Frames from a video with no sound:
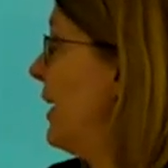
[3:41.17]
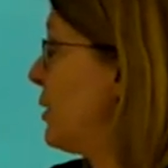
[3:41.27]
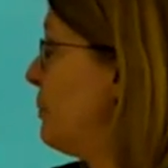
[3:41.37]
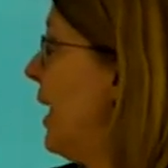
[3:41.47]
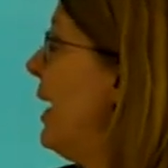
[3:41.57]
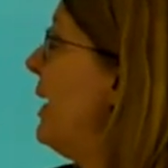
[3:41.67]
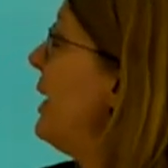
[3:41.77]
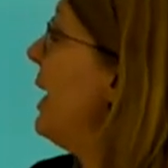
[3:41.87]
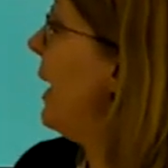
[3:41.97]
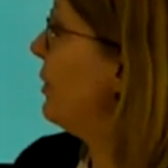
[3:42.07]

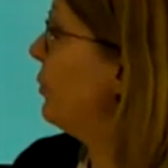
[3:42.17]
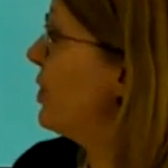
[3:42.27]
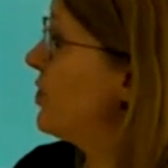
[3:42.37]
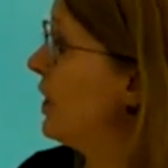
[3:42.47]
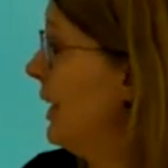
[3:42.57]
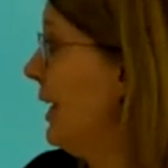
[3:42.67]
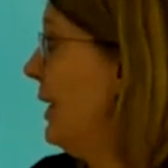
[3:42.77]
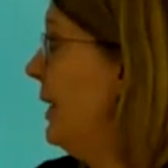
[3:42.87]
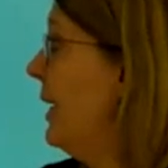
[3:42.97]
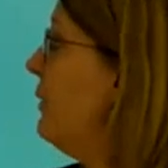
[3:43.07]
explain and
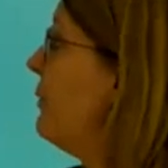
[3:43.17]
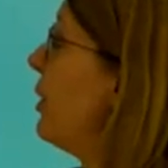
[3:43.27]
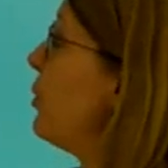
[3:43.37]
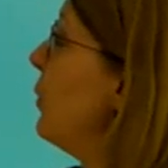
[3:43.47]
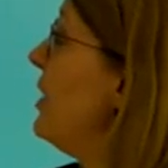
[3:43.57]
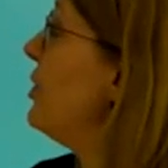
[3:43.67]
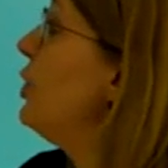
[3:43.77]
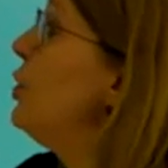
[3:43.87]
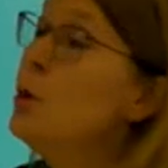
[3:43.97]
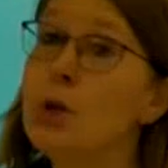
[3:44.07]
critically evaluate the
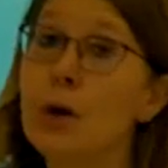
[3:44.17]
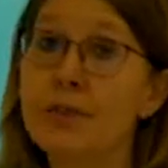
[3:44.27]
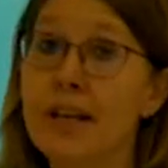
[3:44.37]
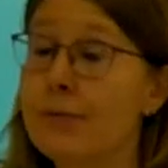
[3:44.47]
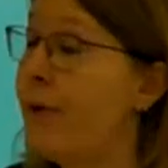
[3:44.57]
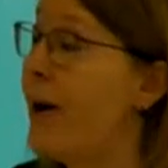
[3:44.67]
use of that